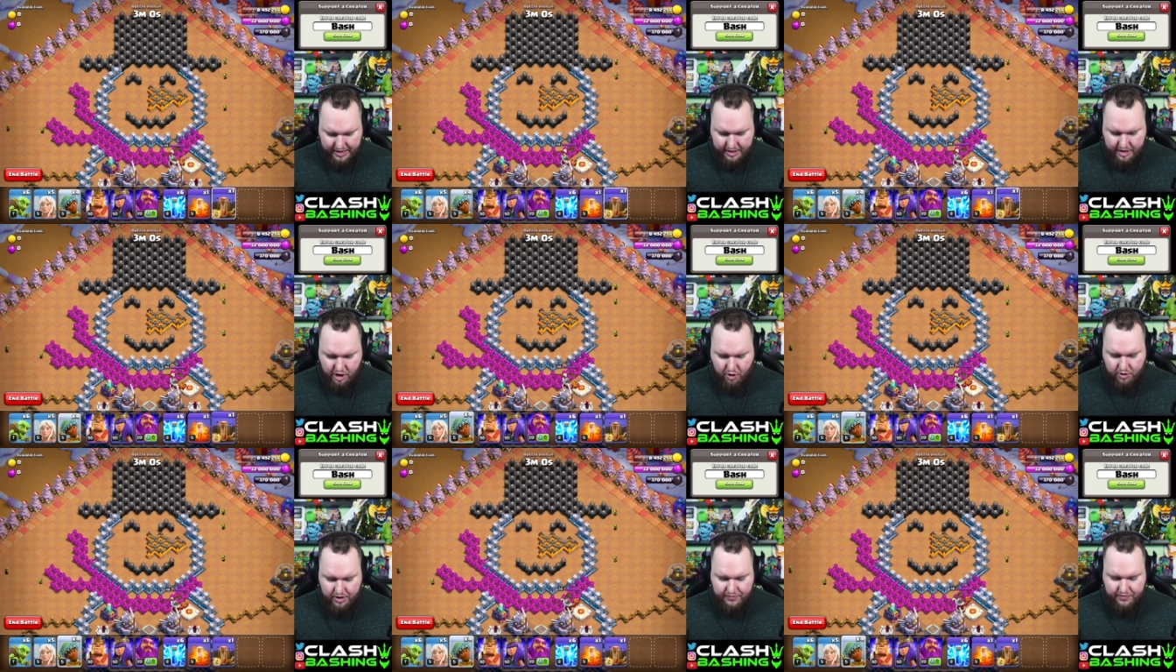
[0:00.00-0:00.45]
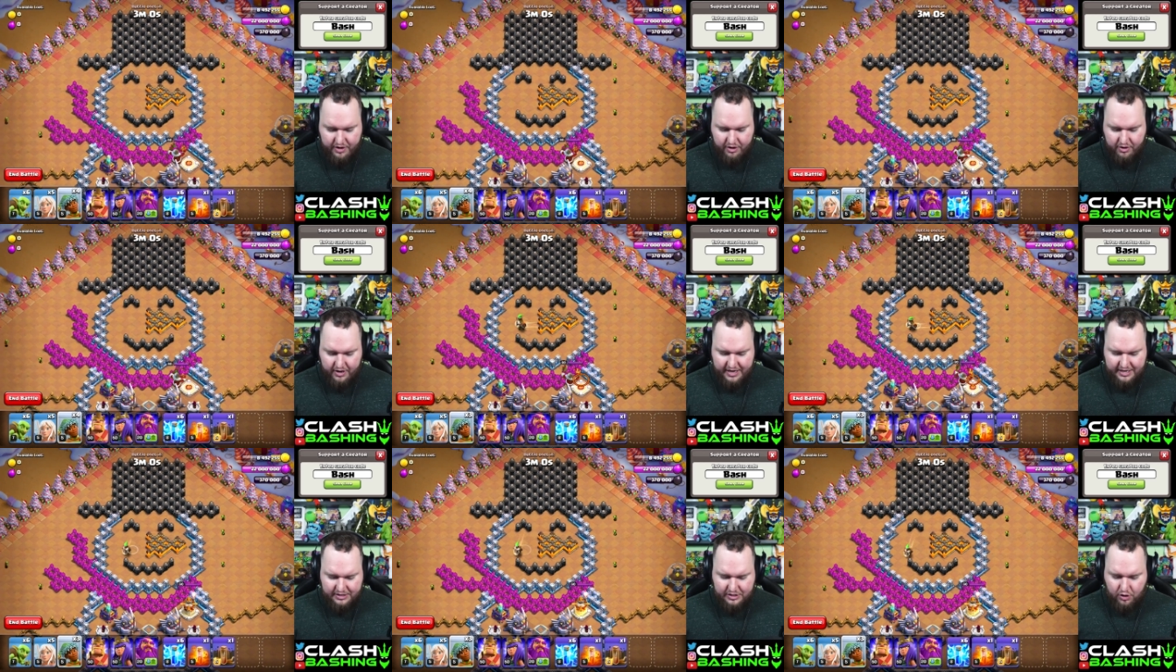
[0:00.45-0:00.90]
noted, there
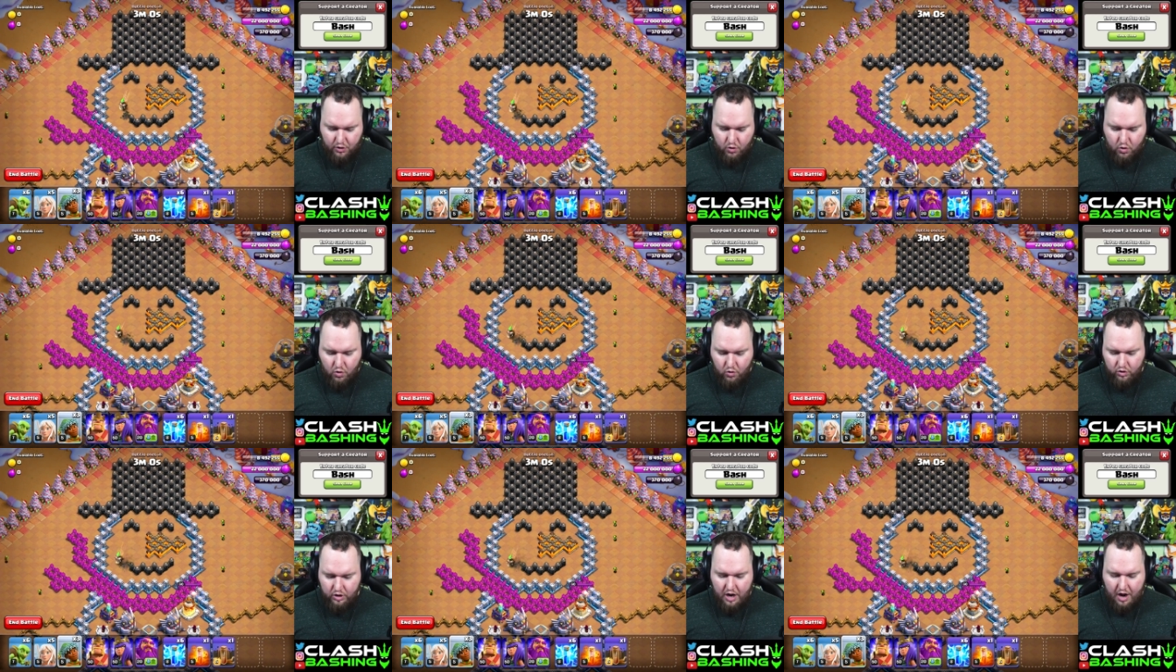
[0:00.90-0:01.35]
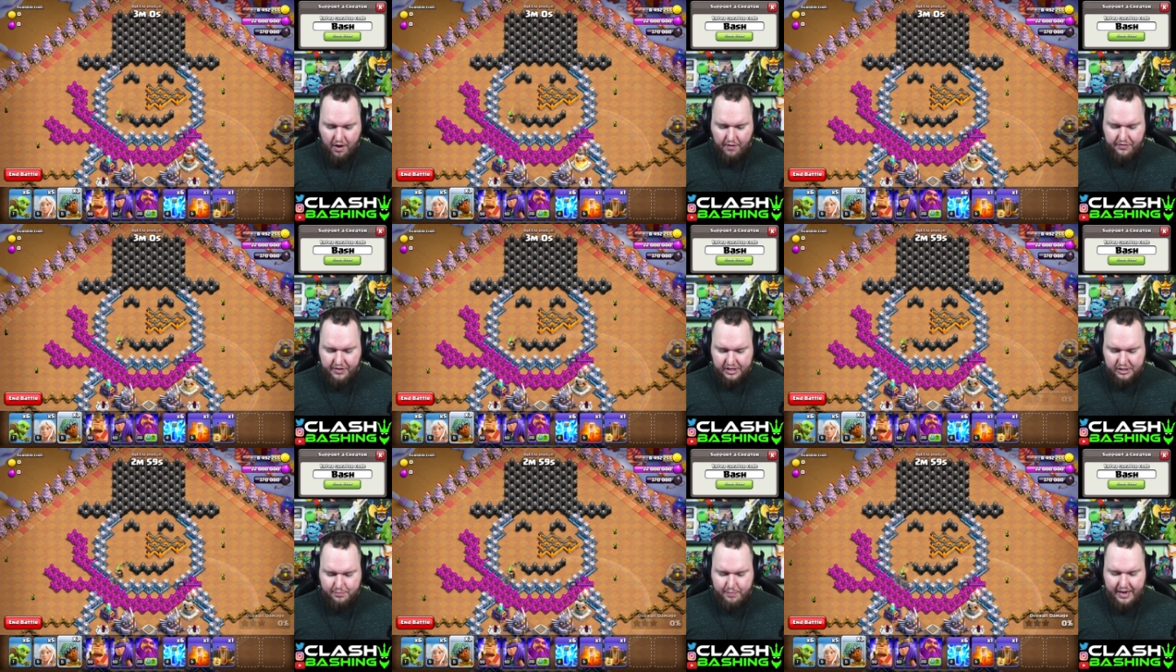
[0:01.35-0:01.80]
is a hole on
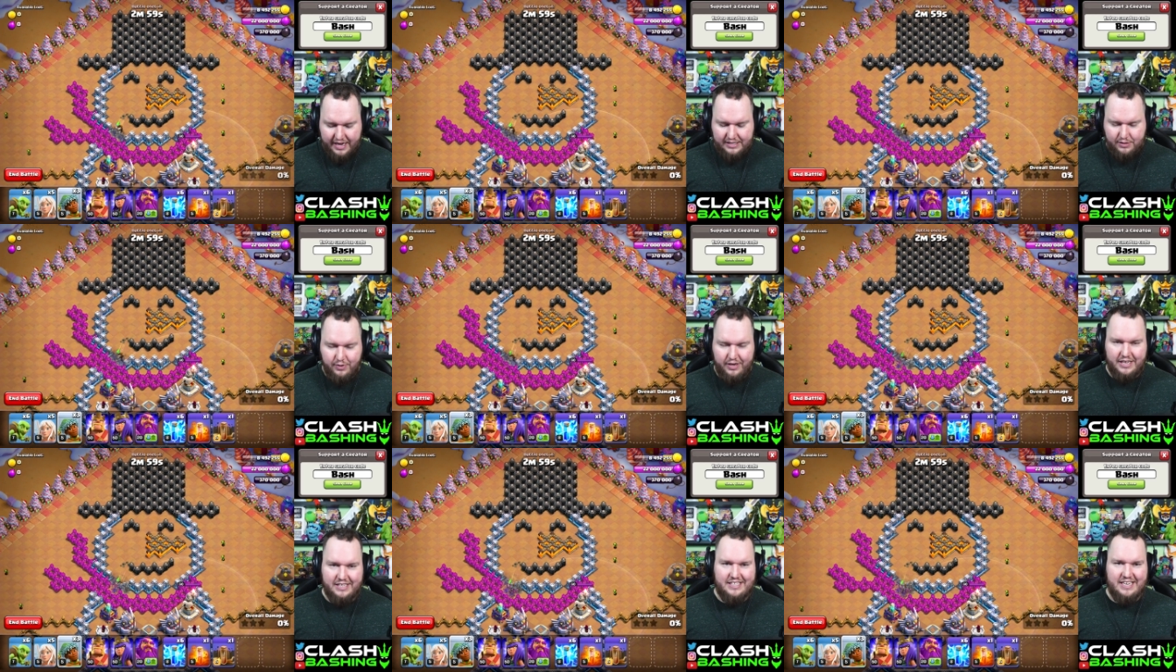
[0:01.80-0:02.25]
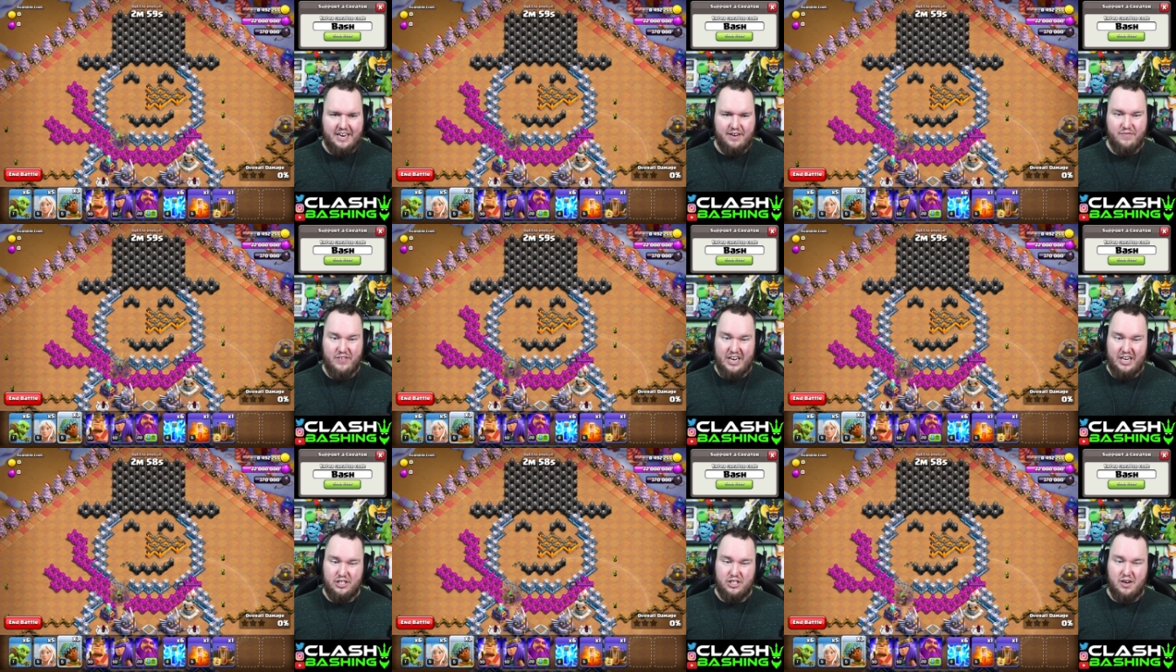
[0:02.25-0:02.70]
this base we could take
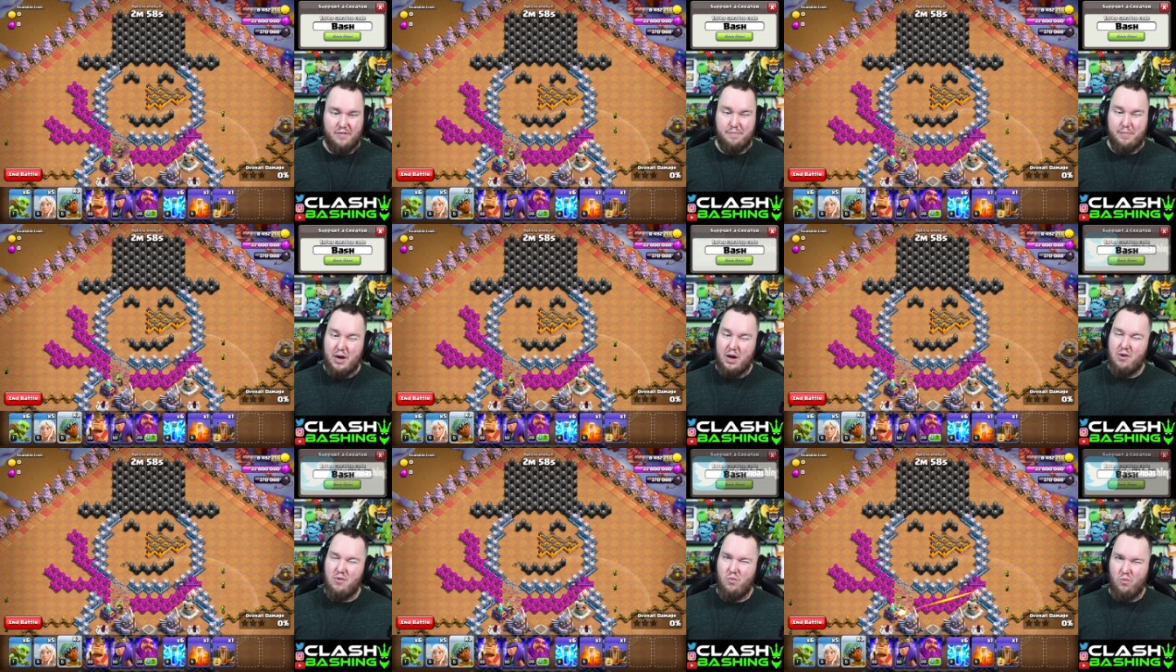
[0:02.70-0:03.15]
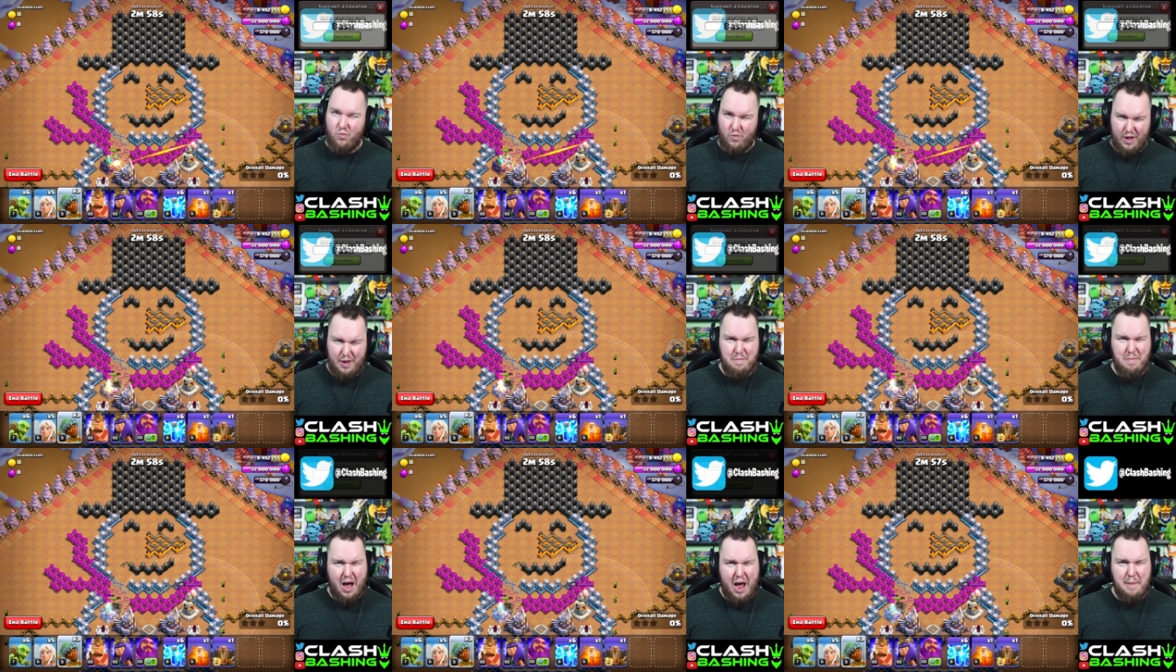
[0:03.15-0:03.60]
advantage of, but
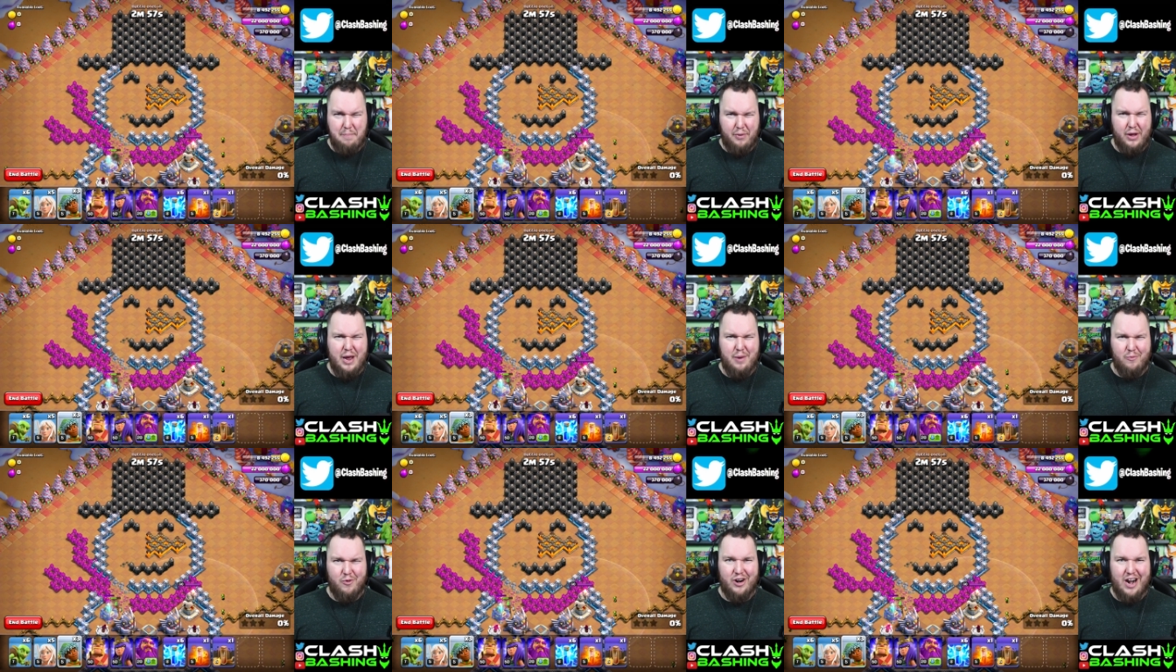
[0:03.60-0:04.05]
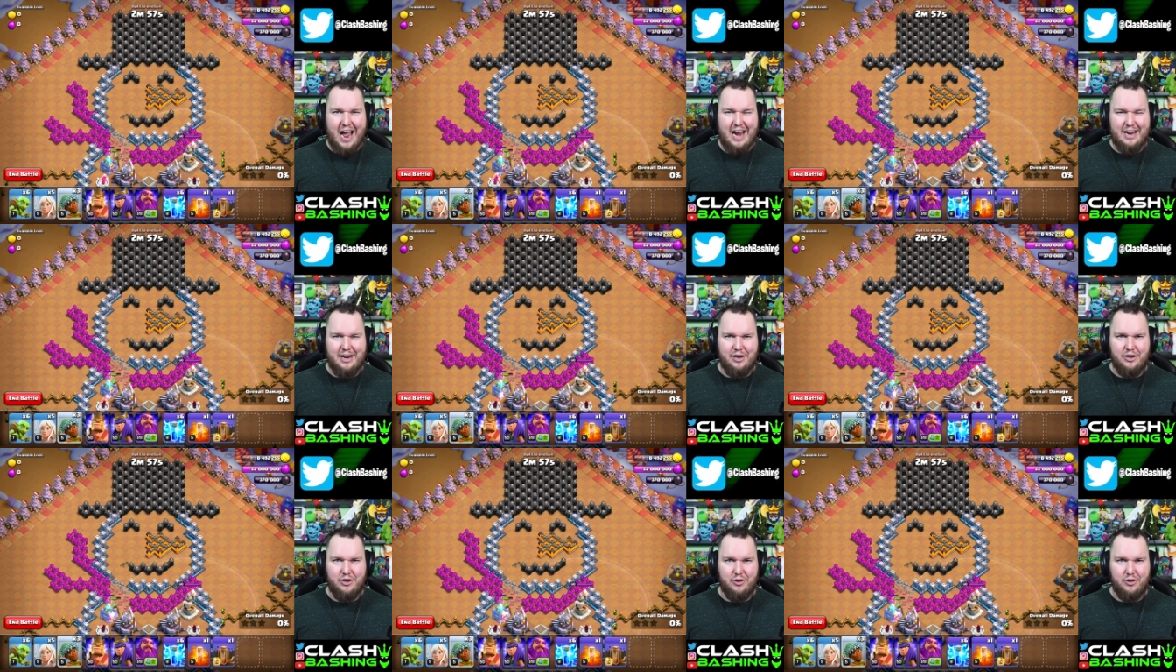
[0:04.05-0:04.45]
in my plan, we're not going to